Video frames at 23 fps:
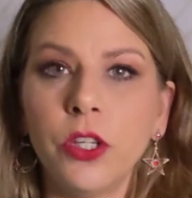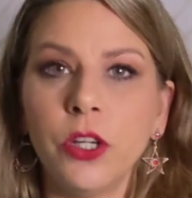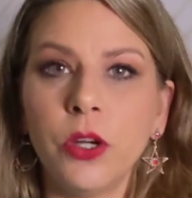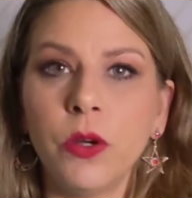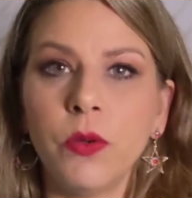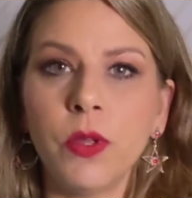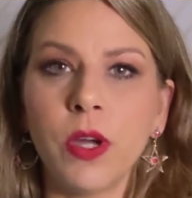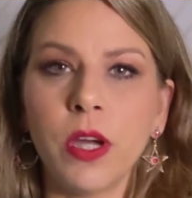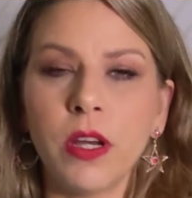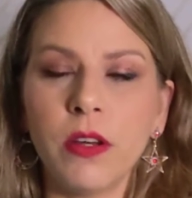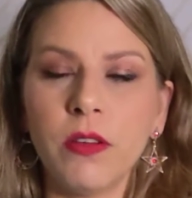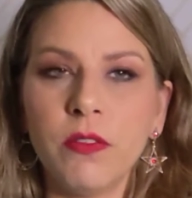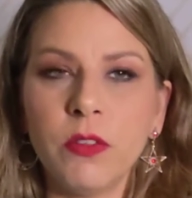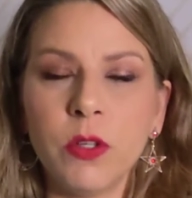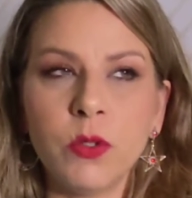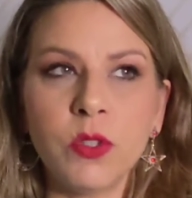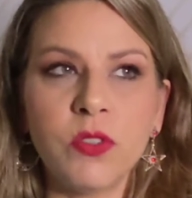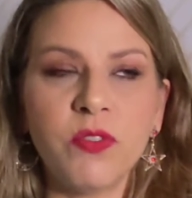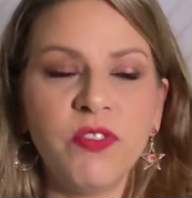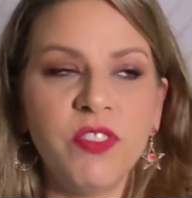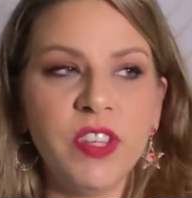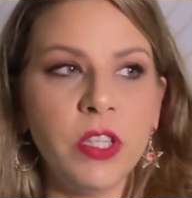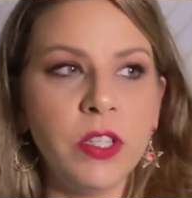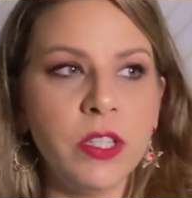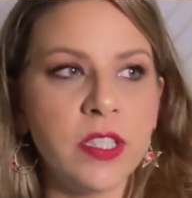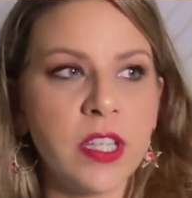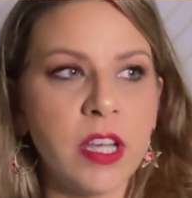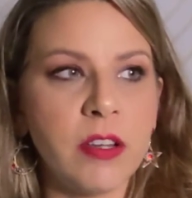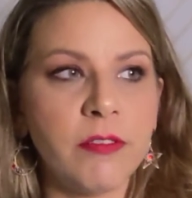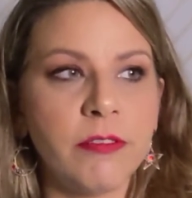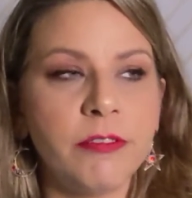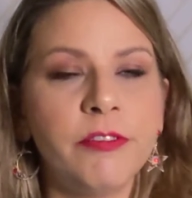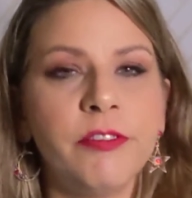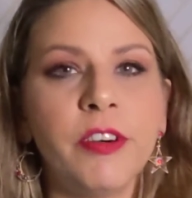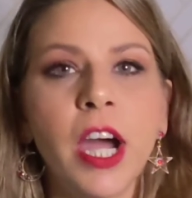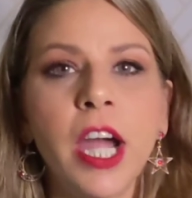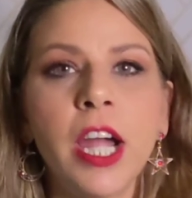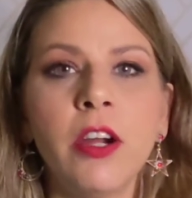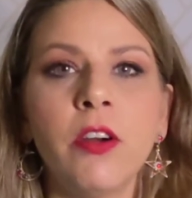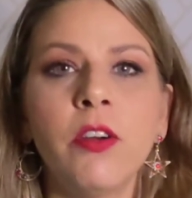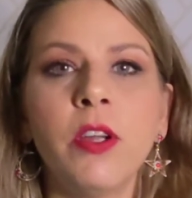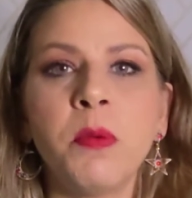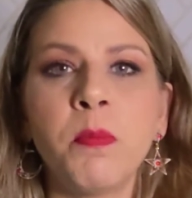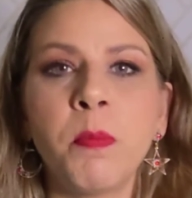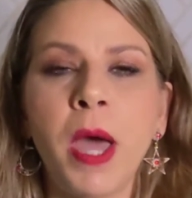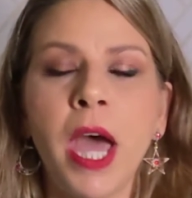you know, that those feelings, that
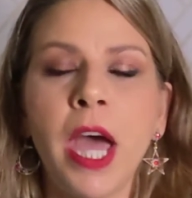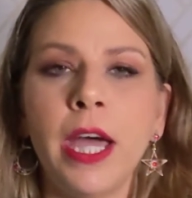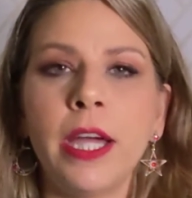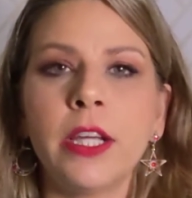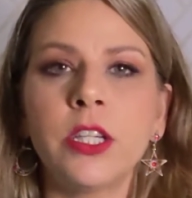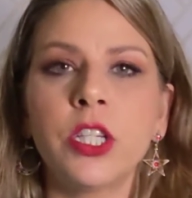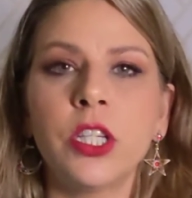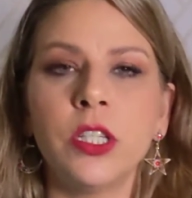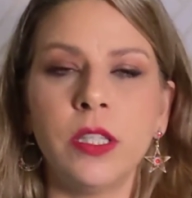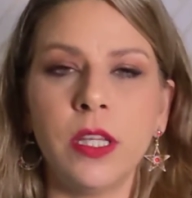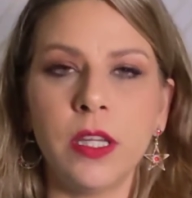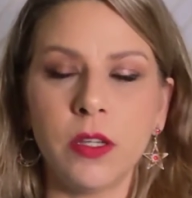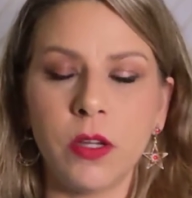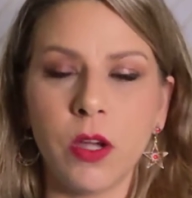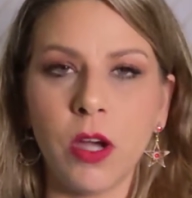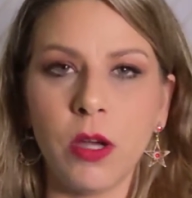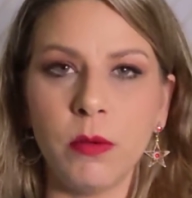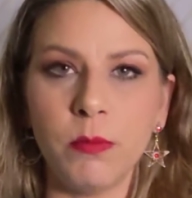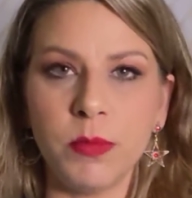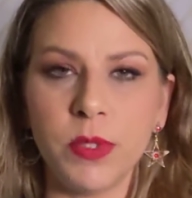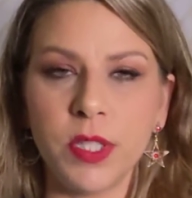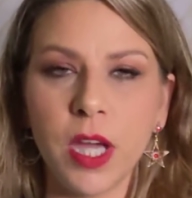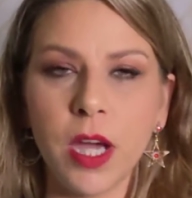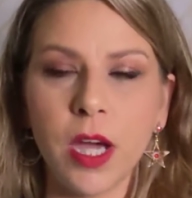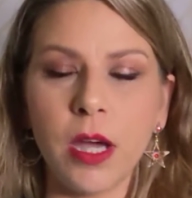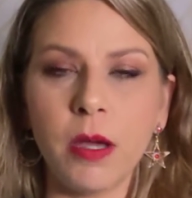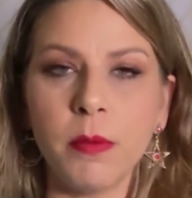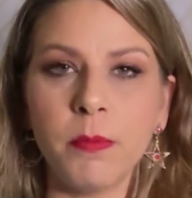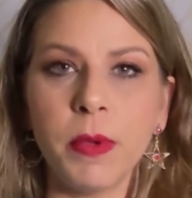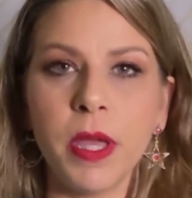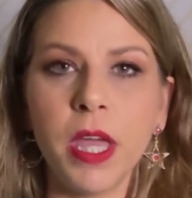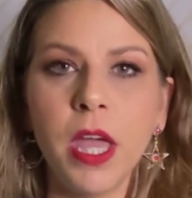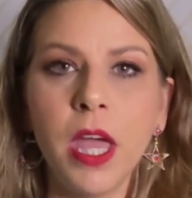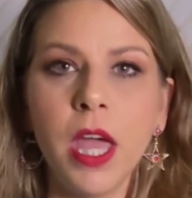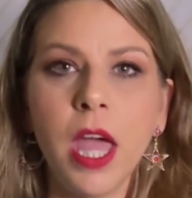fiery passion that comes up,